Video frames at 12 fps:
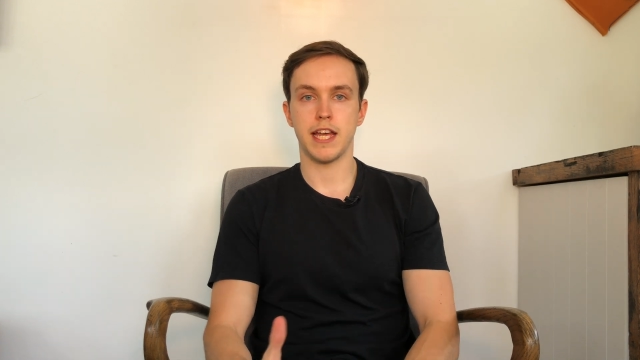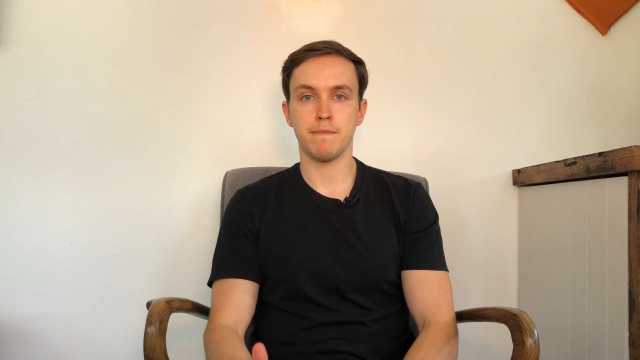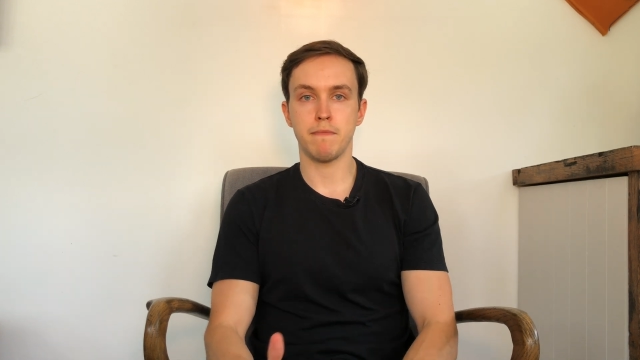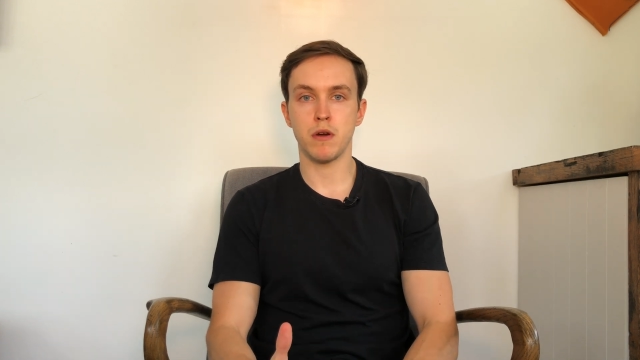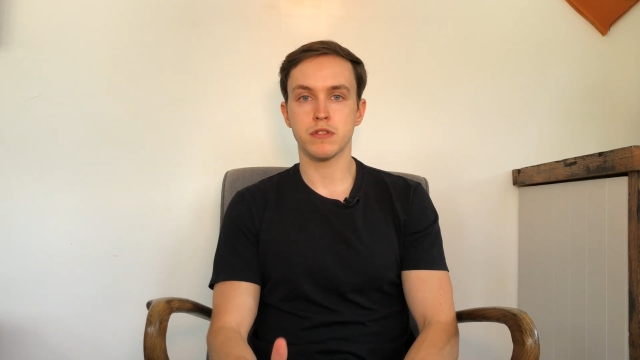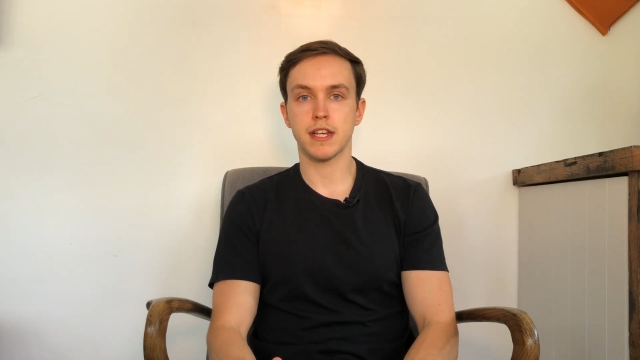
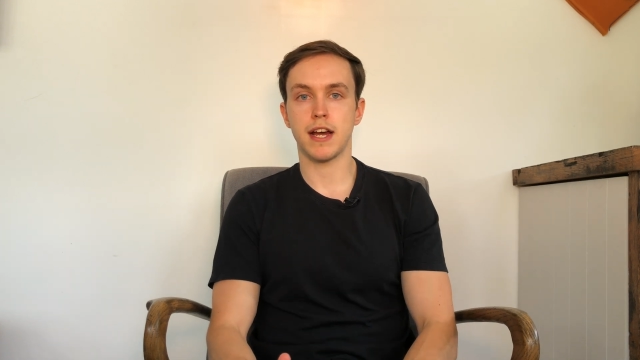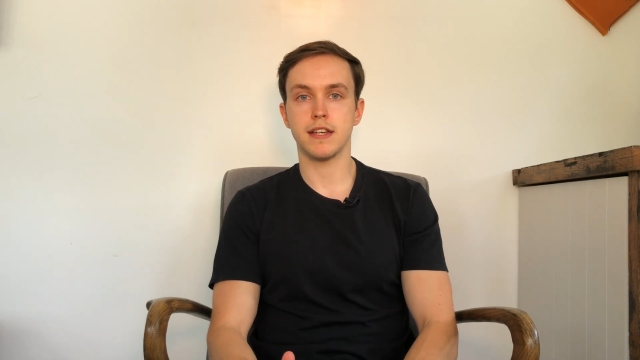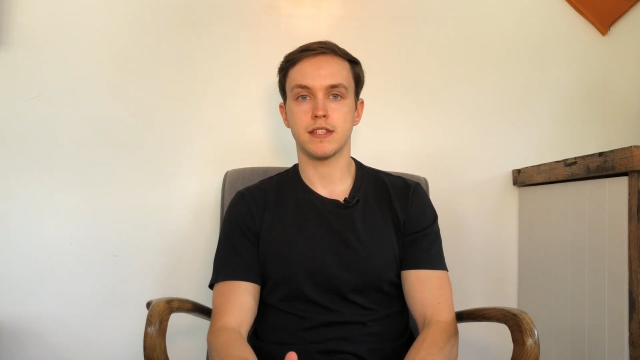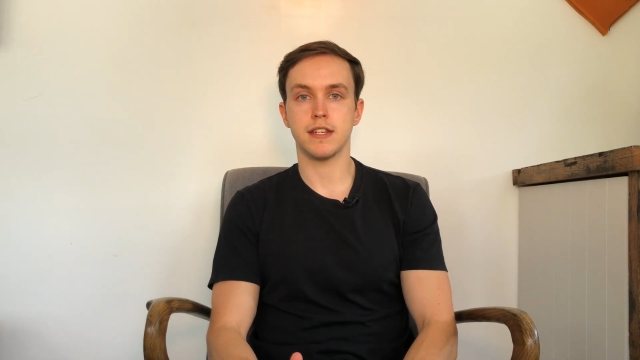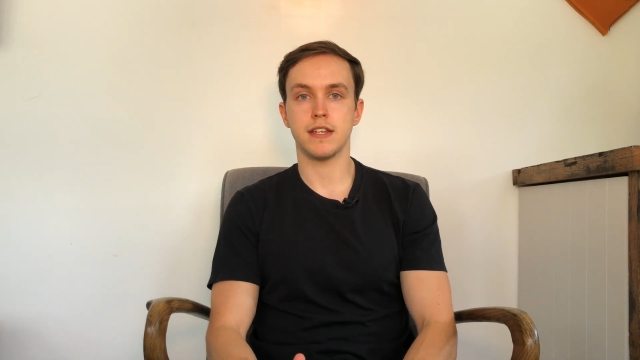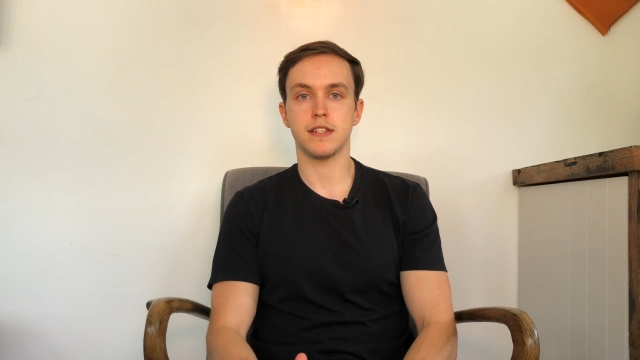In most
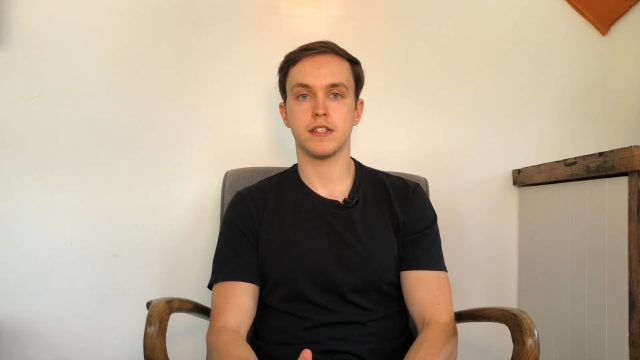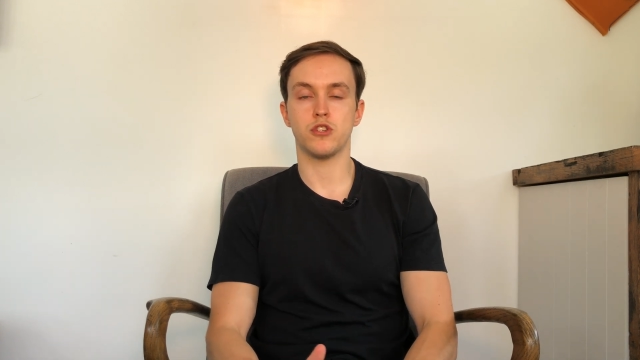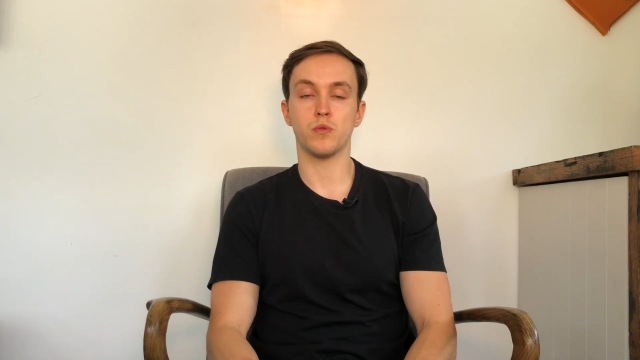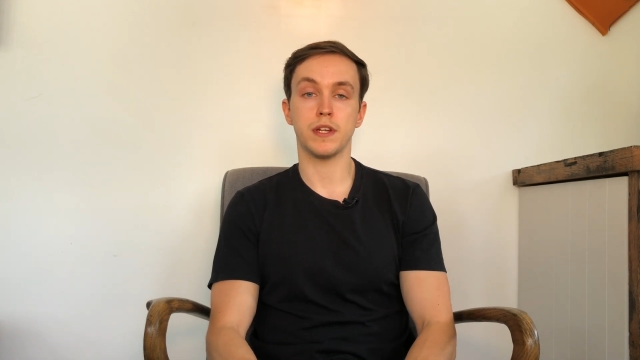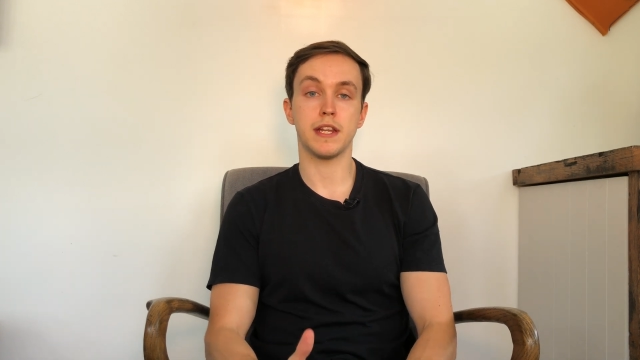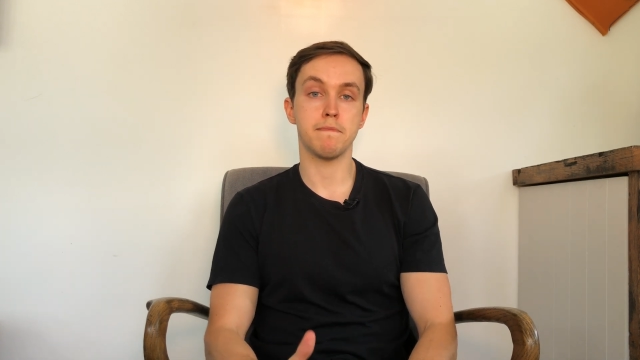cases,
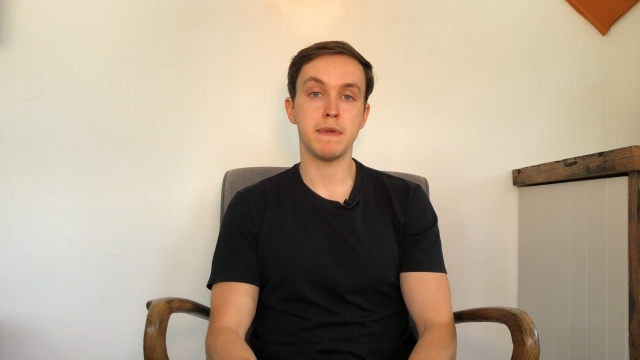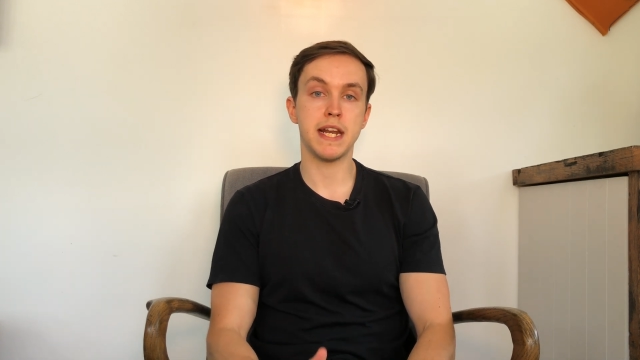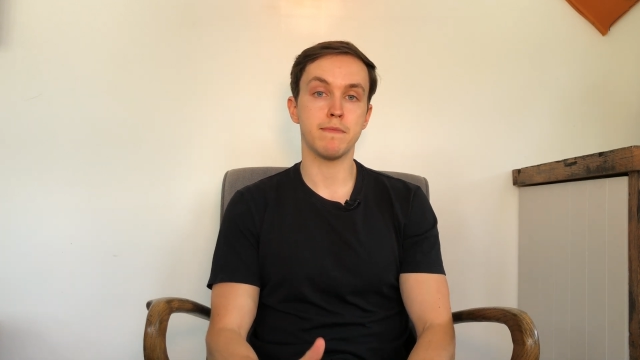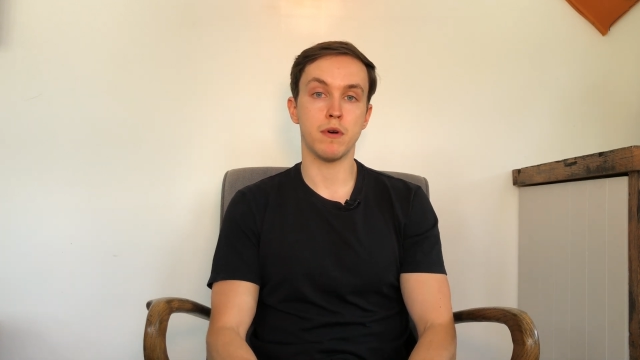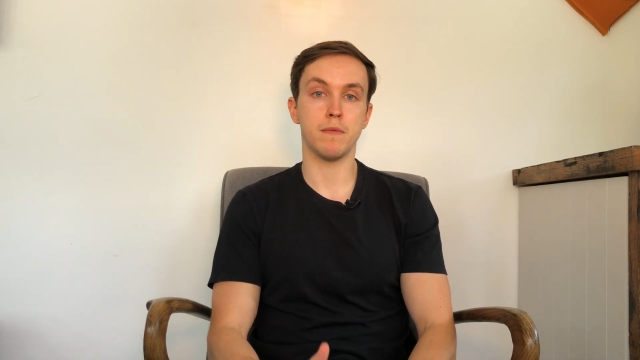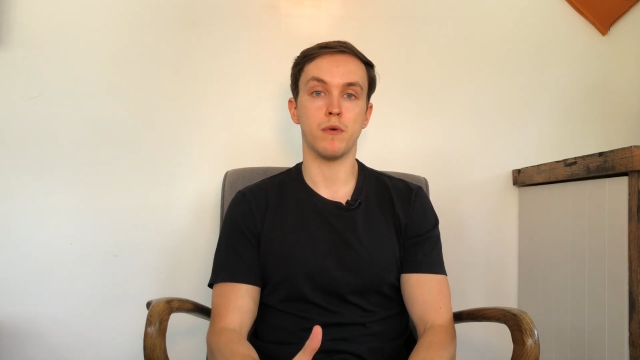you'll need a
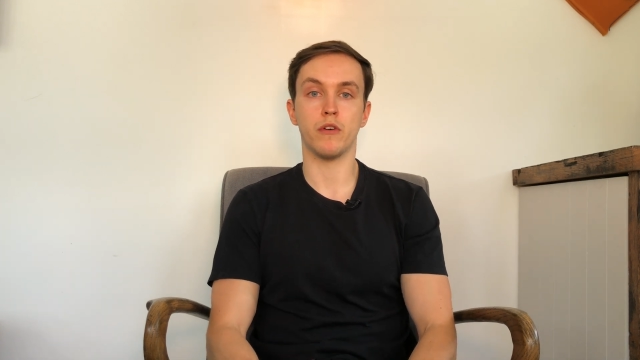minimum